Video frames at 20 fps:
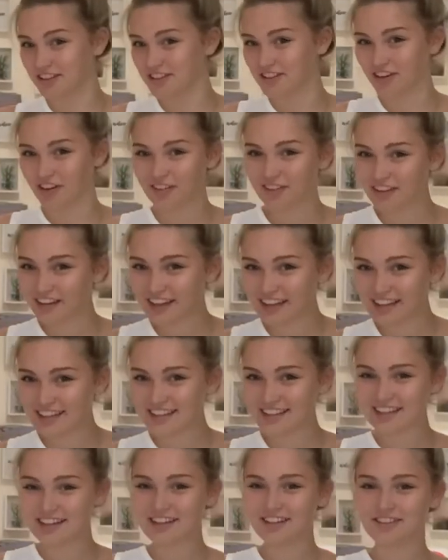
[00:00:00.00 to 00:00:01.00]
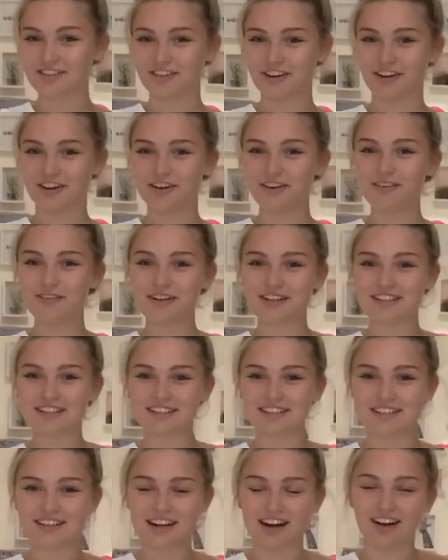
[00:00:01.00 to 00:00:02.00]
Don't think it's see-through, which
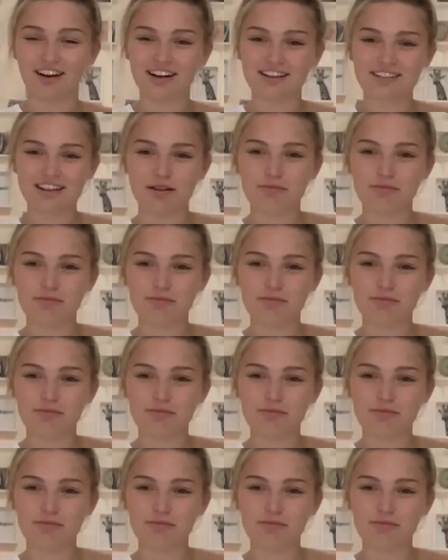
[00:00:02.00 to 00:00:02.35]
is nice.